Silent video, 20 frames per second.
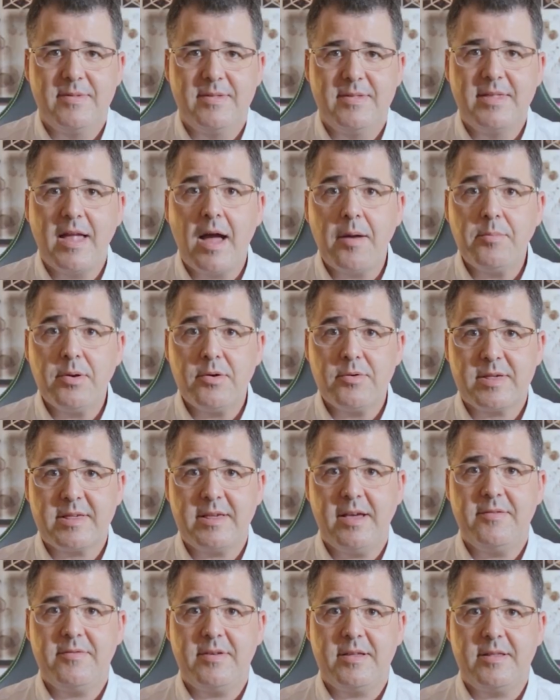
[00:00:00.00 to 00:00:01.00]
Number
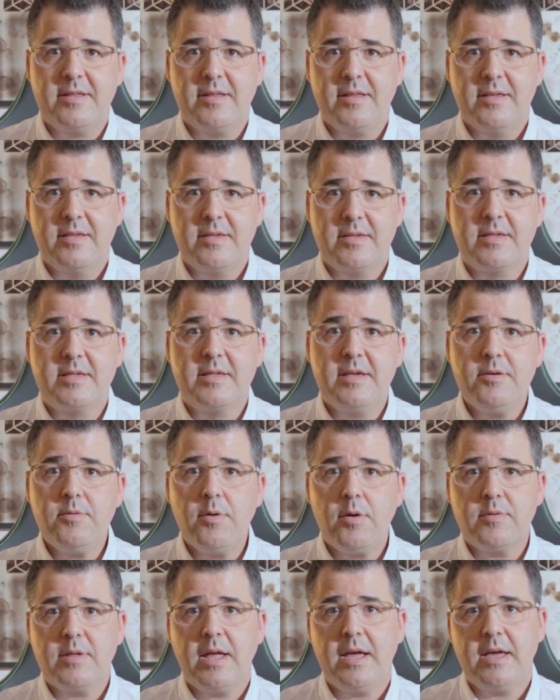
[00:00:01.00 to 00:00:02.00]
seven,
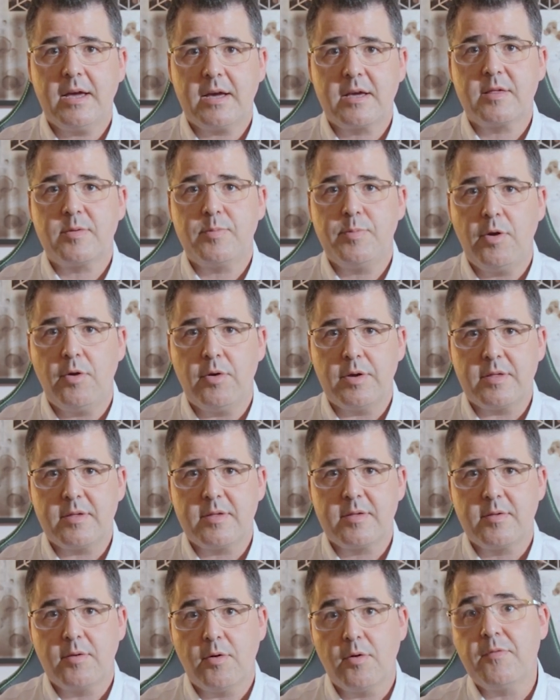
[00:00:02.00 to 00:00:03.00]
zero-day
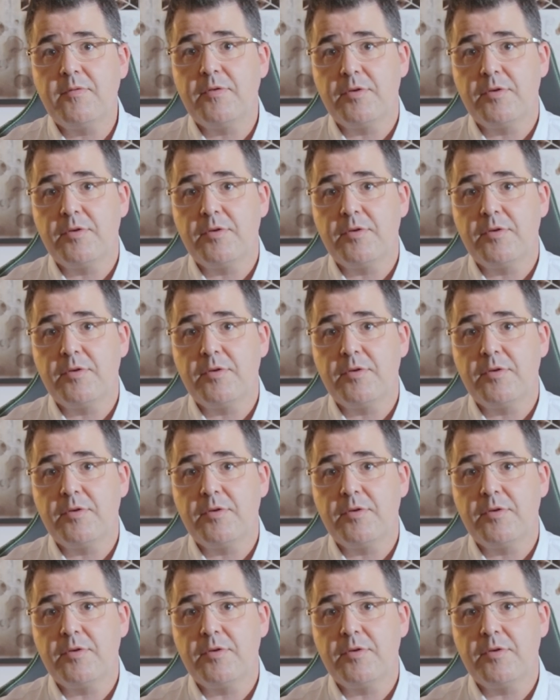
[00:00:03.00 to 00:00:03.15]
exploits or